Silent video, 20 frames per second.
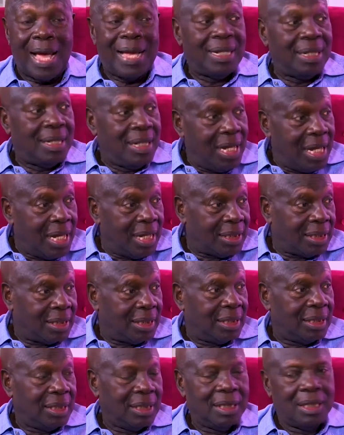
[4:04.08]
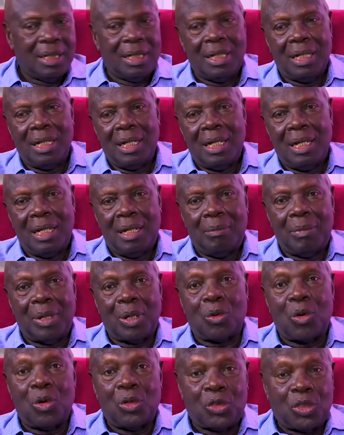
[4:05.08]
ideas,
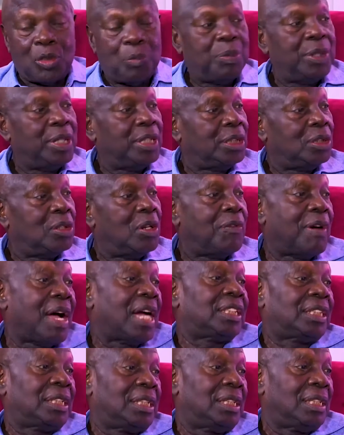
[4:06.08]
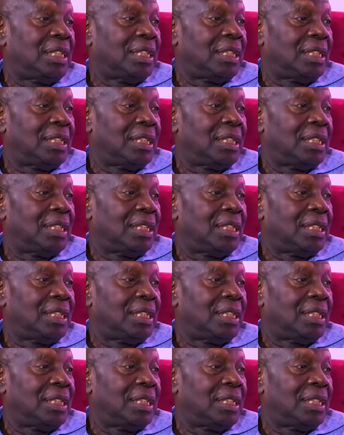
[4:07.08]
but constipation of action.